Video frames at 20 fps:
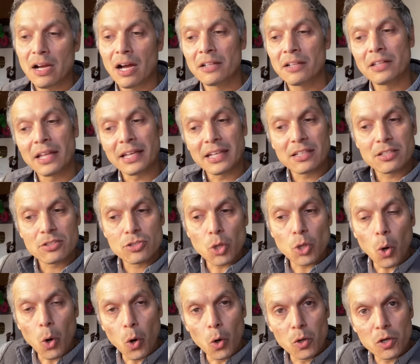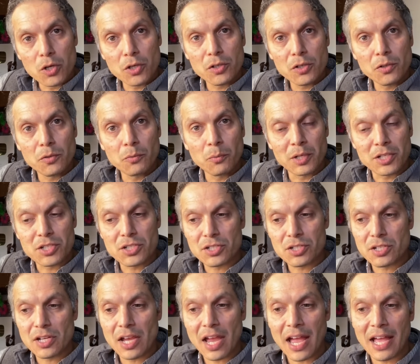unlike Tohoku,
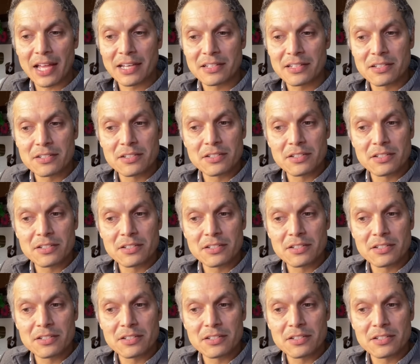which had,